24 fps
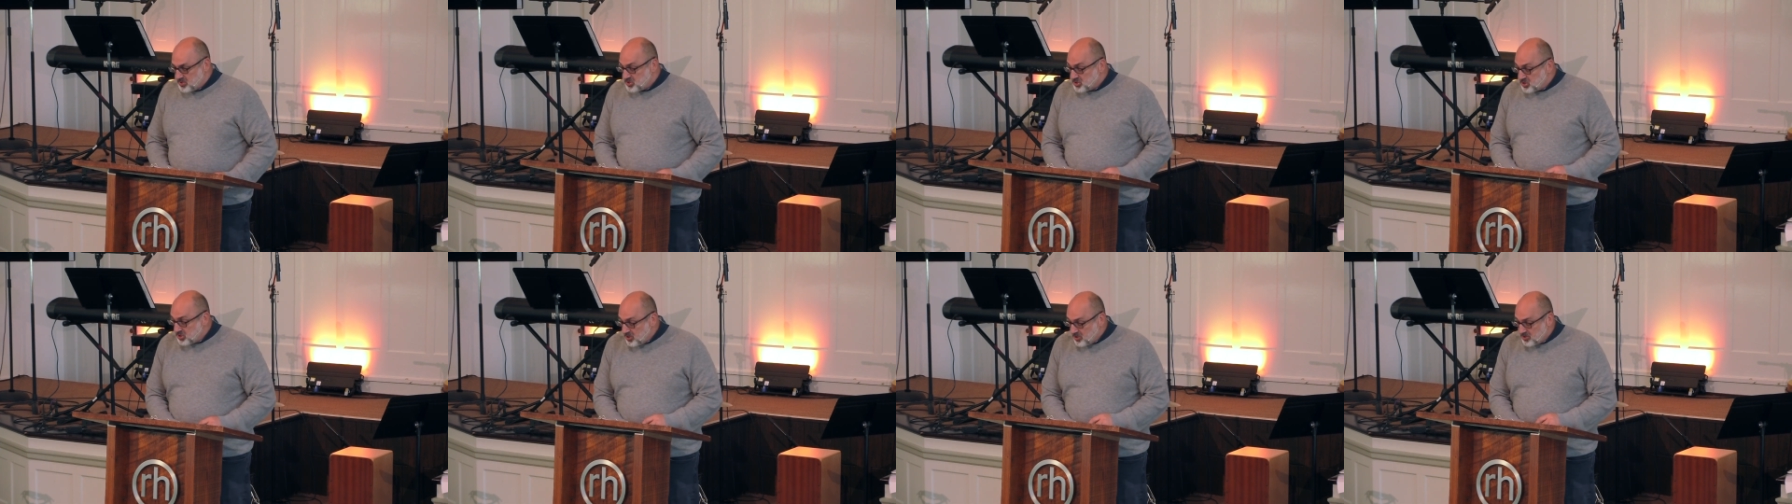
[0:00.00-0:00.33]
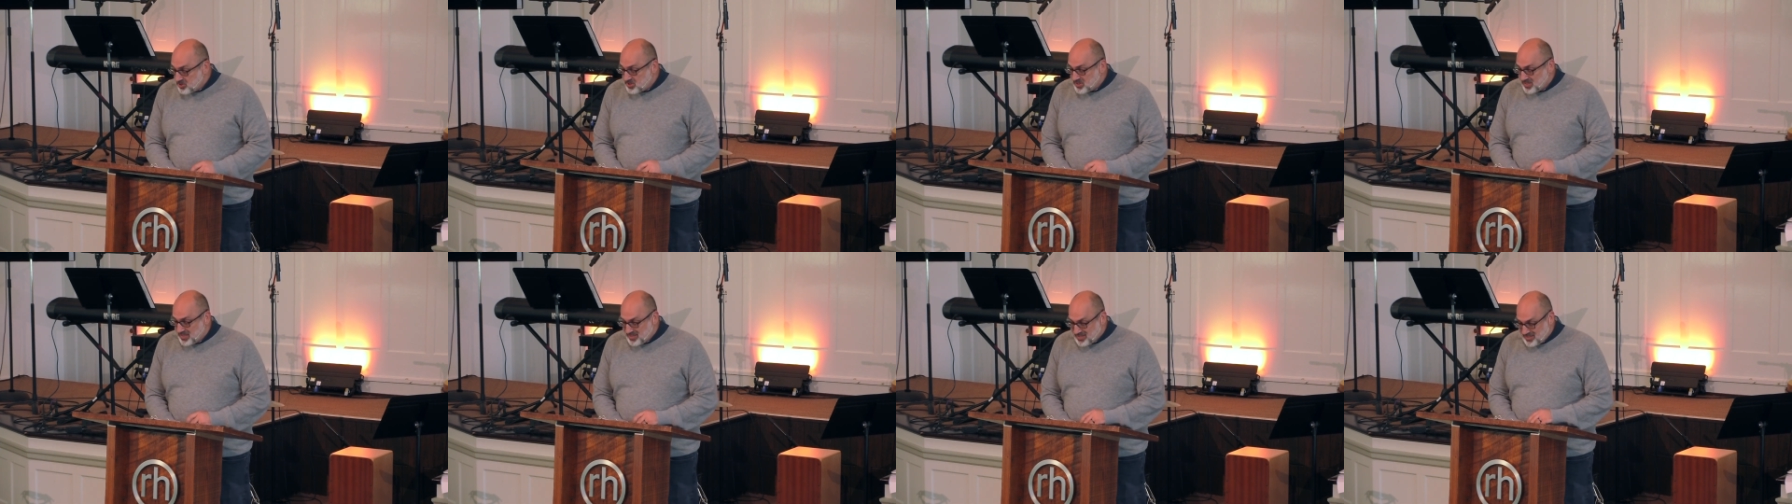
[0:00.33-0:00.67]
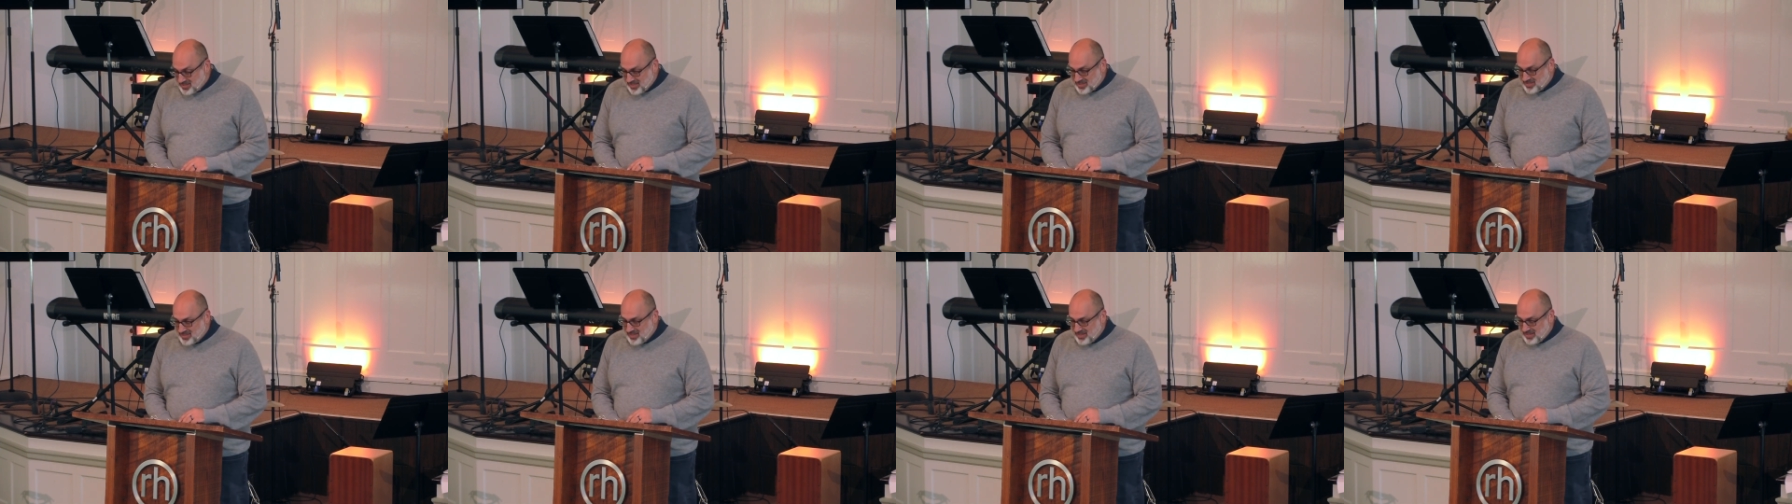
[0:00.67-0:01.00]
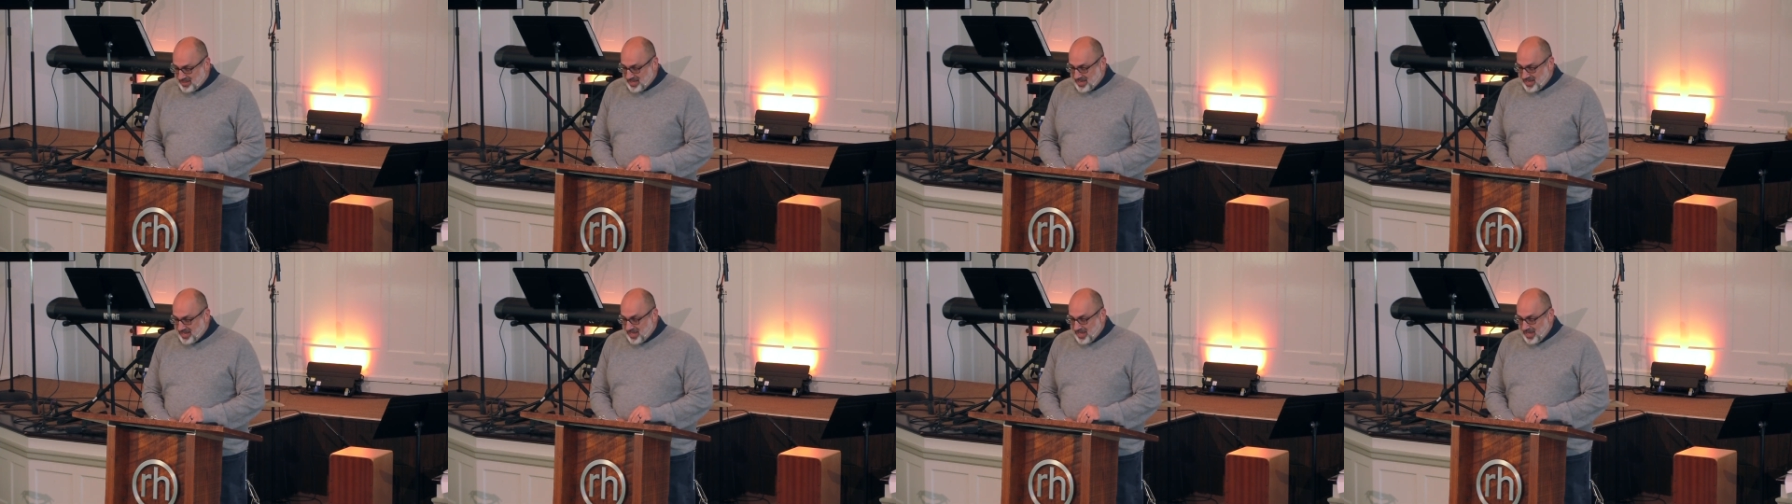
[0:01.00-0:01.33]
church
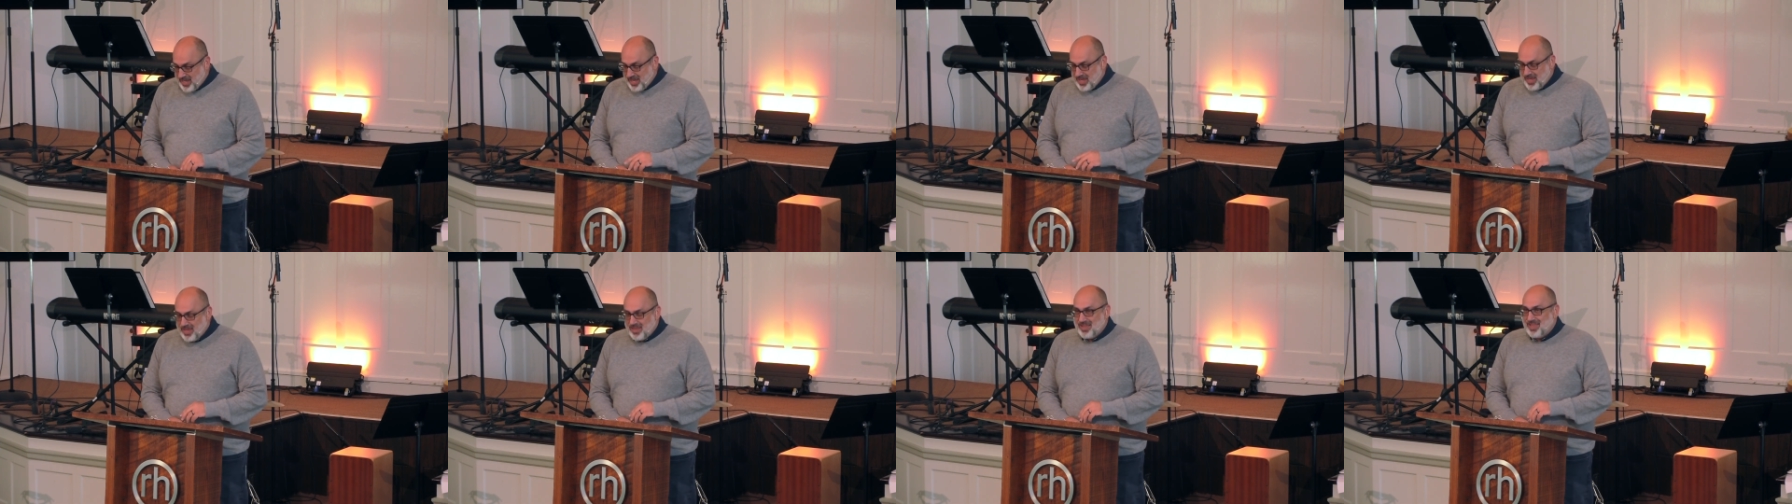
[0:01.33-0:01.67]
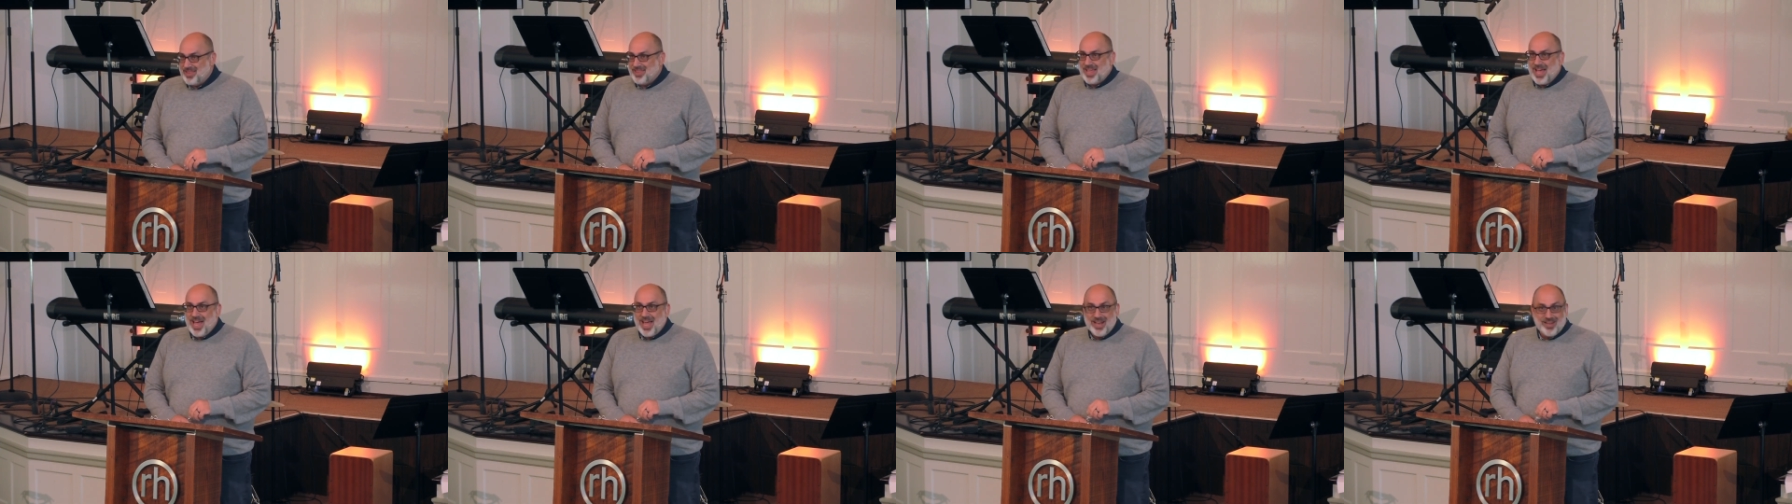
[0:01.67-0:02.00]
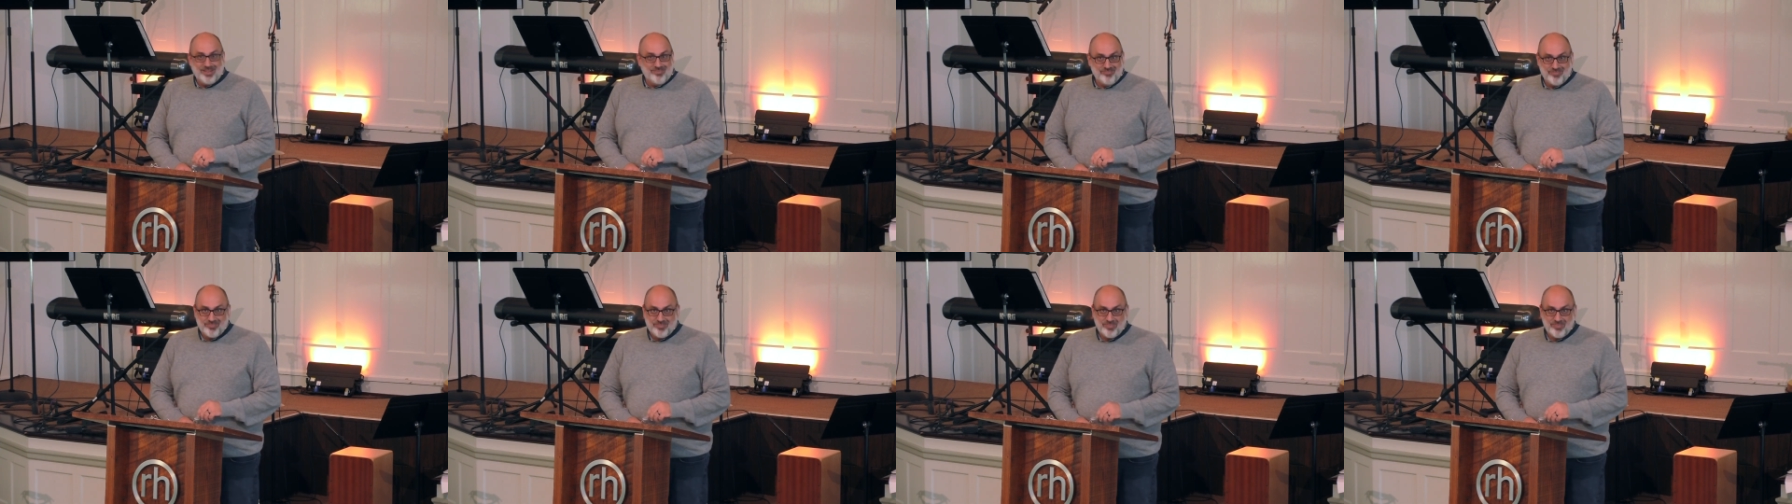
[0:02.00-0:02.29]
consistently, then that